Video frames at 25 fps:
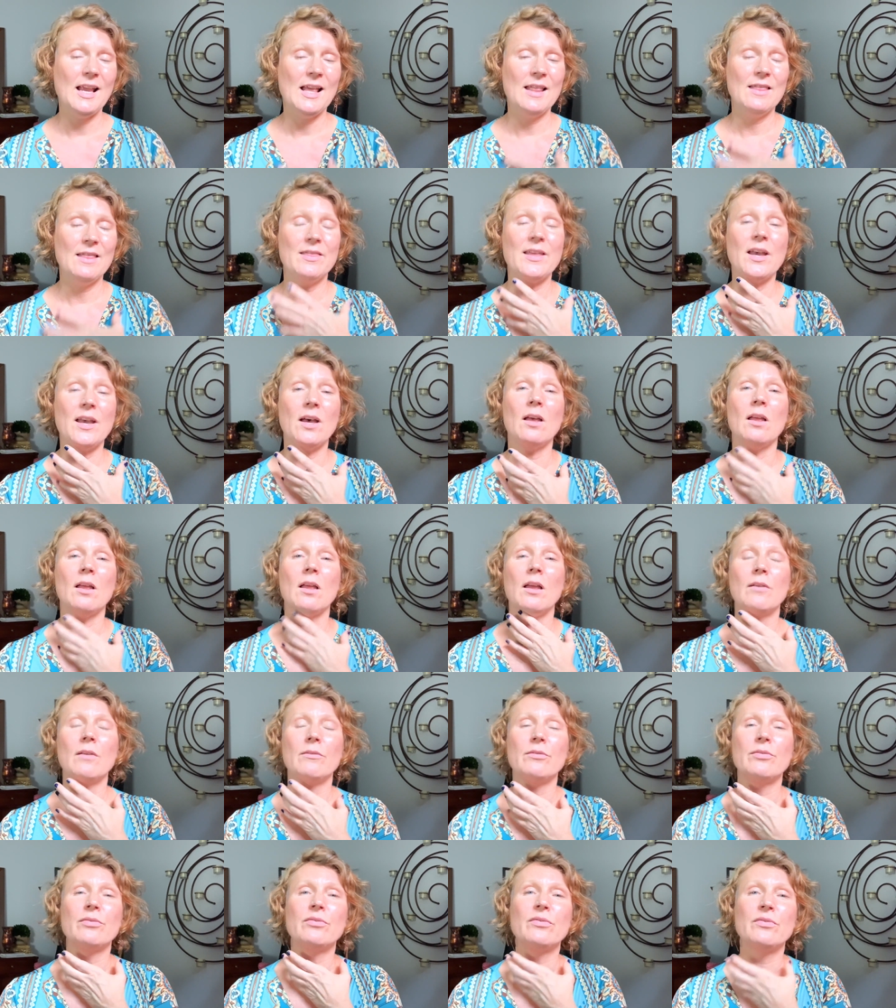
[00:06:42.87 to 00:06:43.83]
they'll
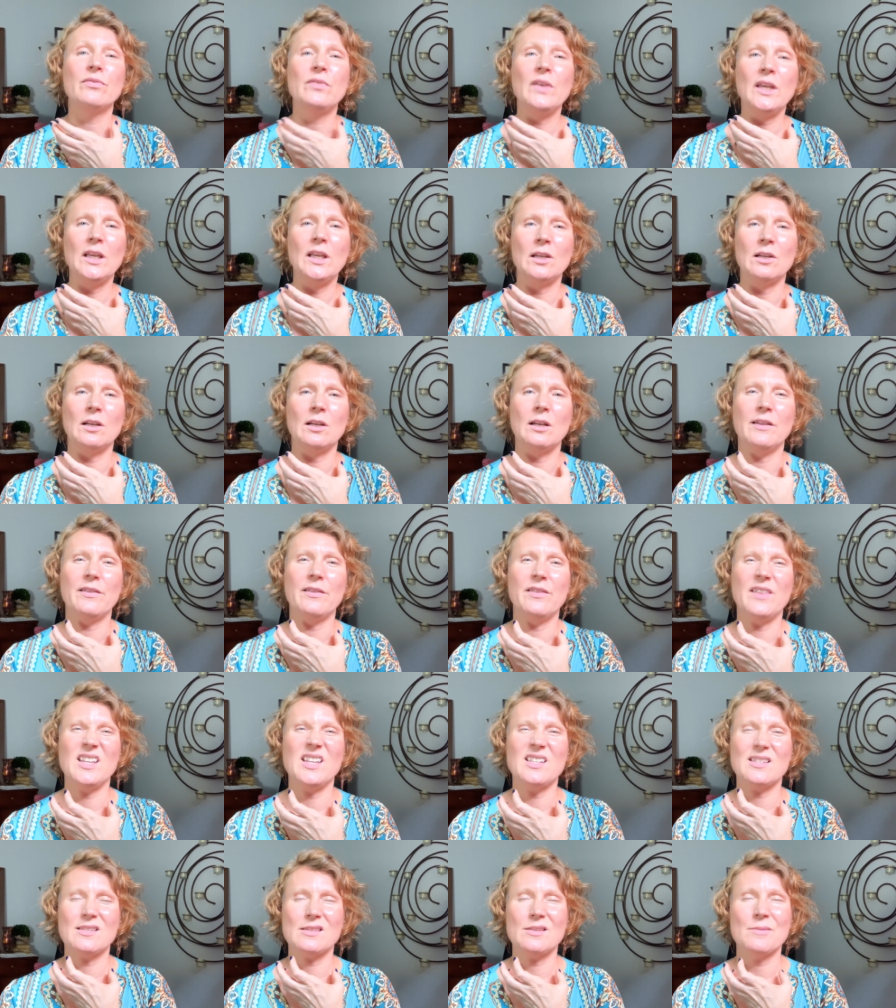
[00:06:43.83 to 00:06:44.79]
feel
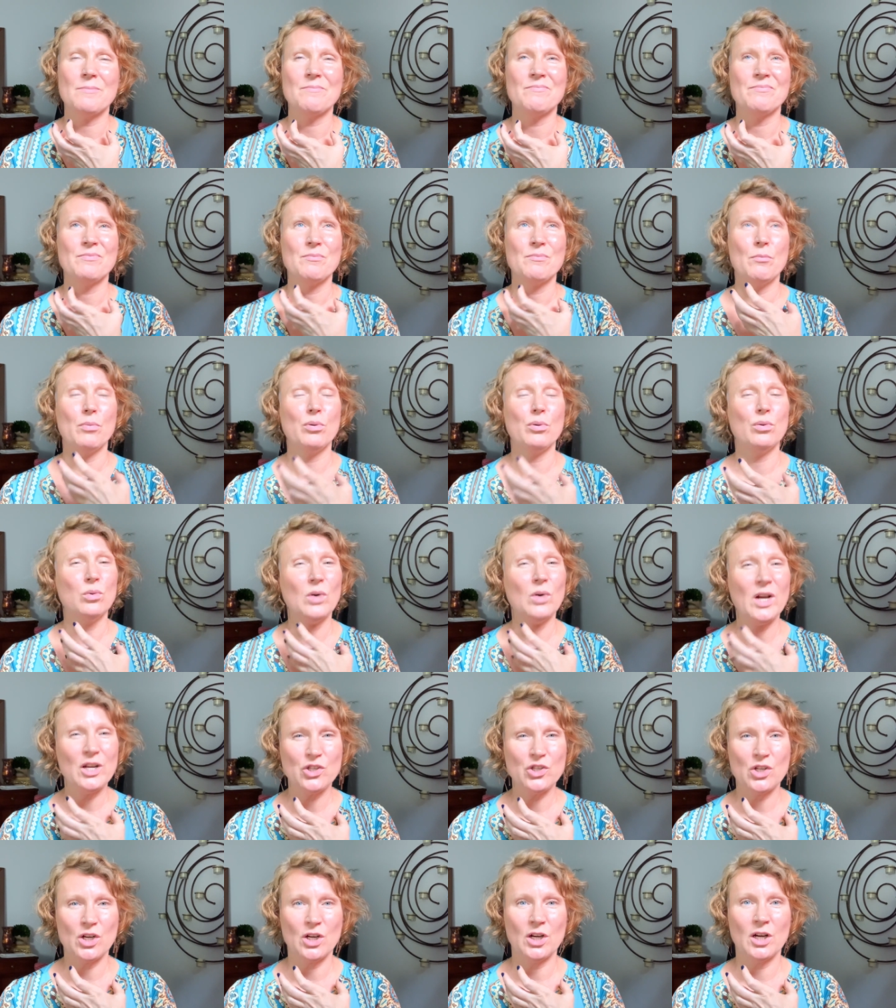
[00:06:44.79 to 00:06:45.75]
this
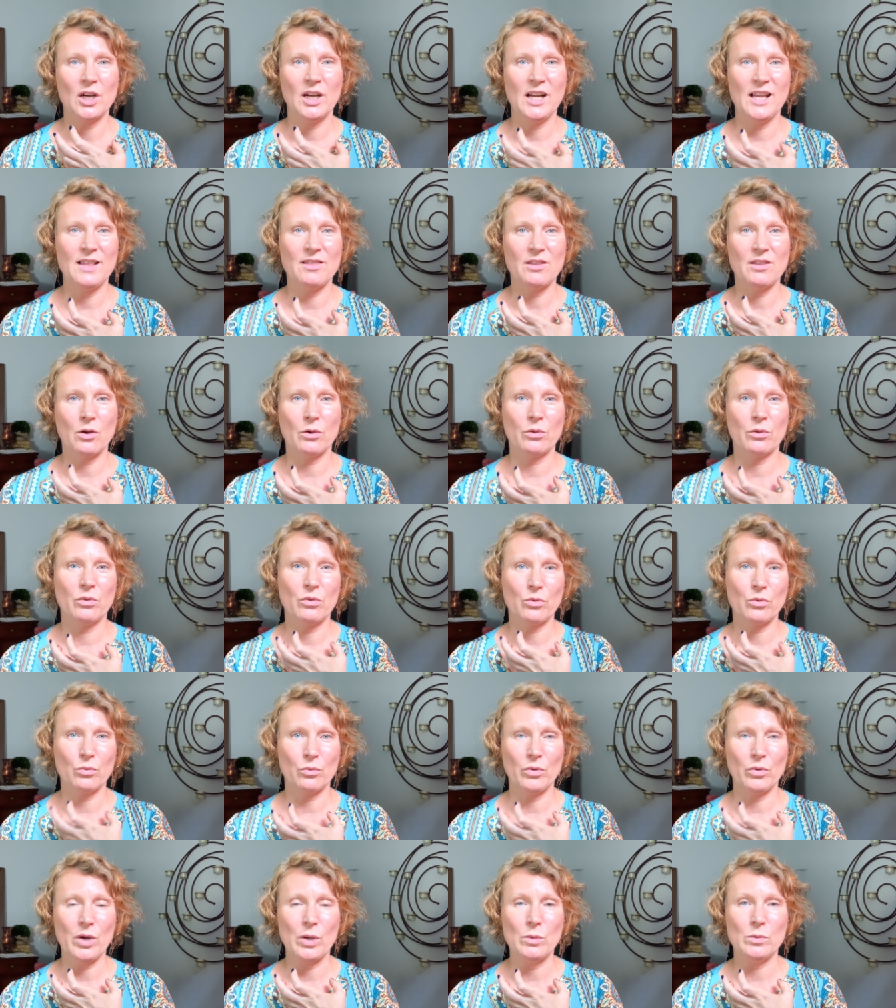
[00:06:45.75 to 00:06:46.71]
pressure in their
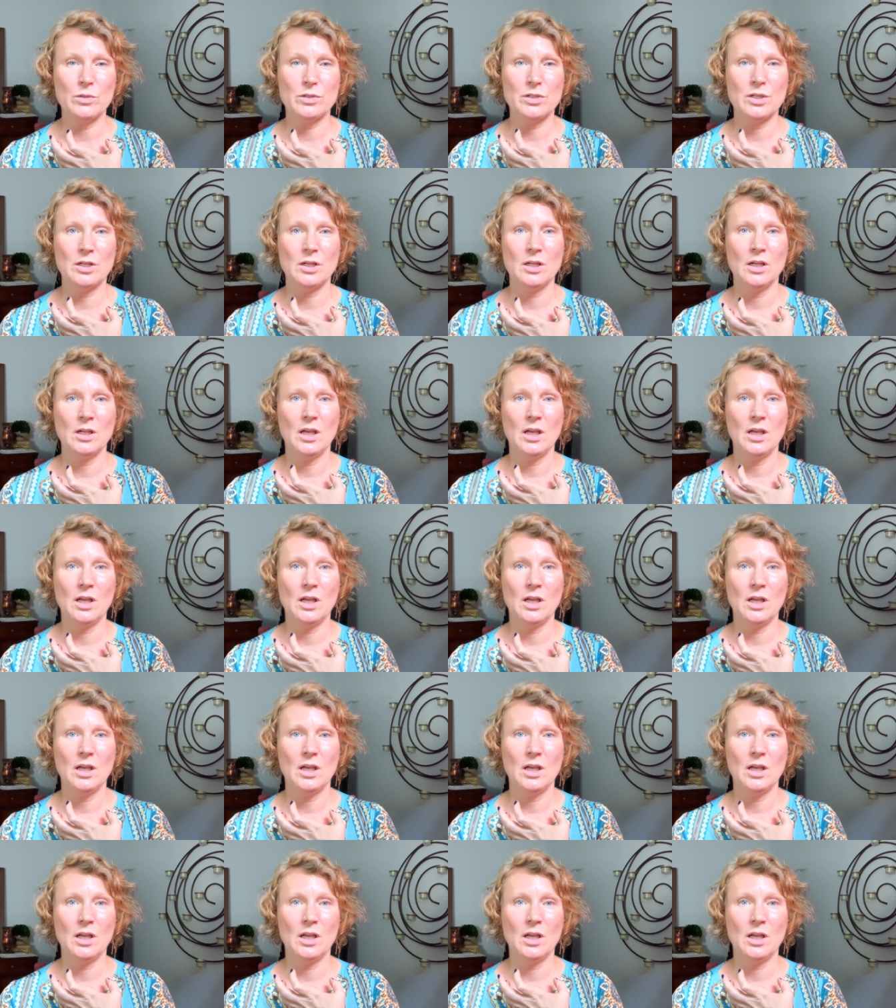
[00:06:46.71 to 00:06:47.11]
throat.